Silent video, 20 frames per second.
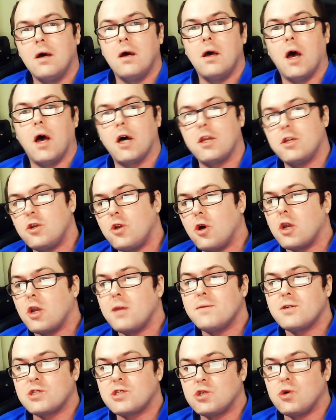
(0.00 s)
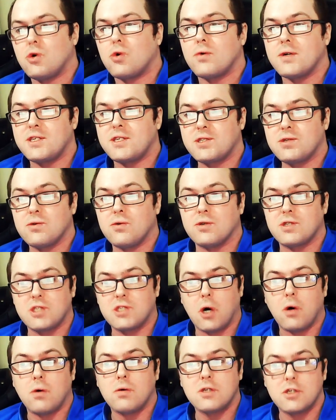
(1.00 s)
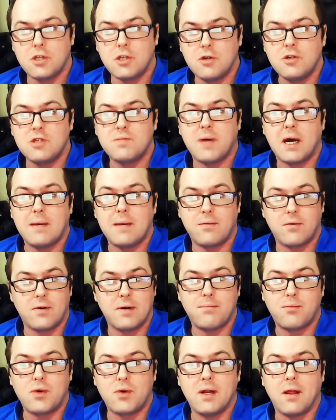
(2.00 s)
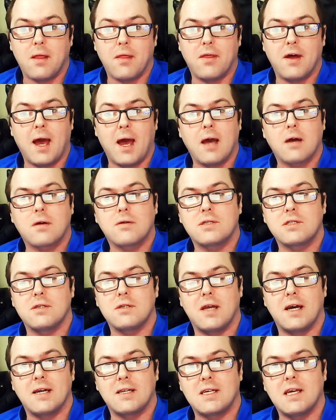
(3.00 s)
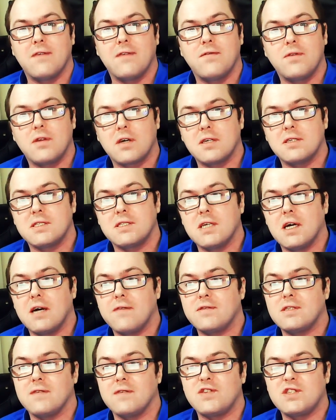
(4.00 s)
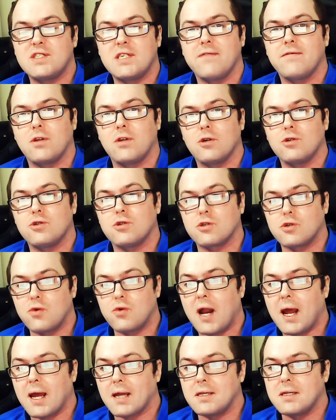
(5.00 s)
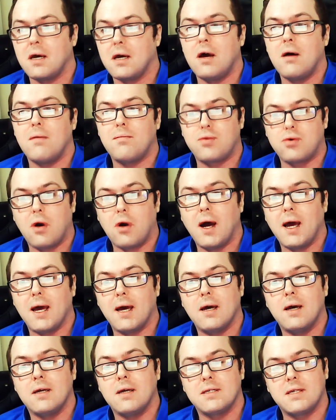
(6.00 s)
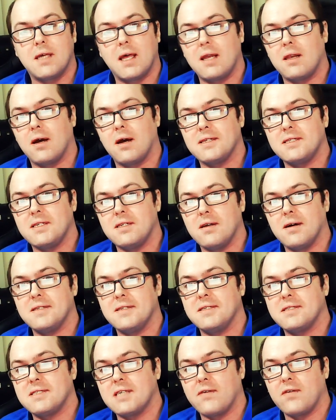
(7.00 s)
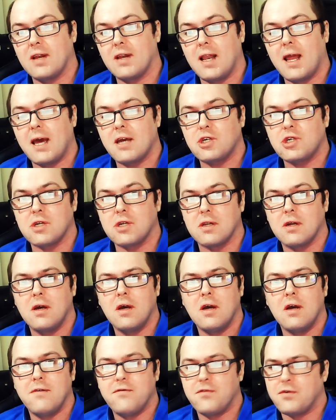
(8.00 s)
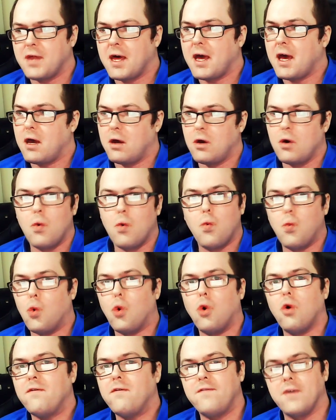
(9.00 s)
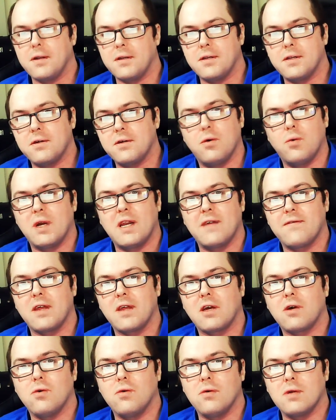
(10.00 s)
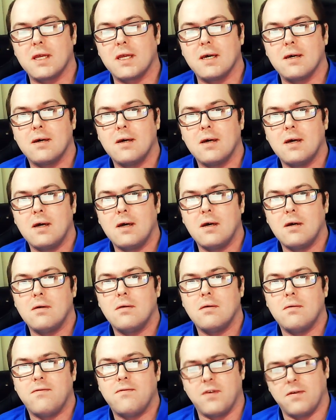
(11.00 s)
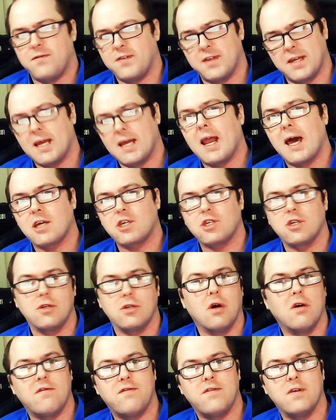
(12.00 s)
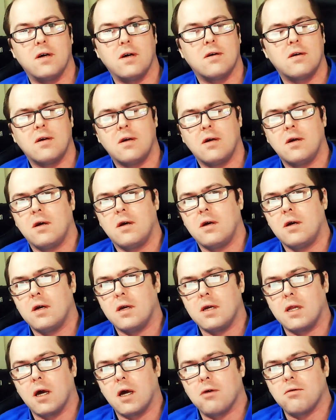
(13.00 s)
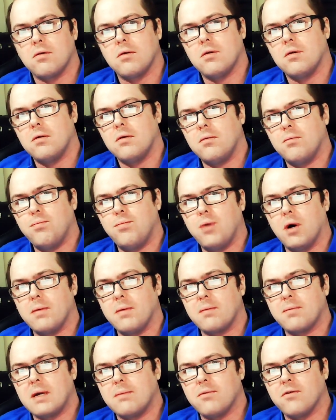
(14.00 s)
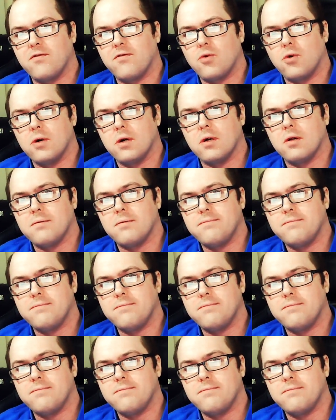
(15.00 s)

An anonymous Tory source told a newspaper in Britain that Ecclestone had given the Conservatives 700 grand prior to that 1997 election for their war fund, or whatever they called it. For the election, not for, you know, bombing people for oil.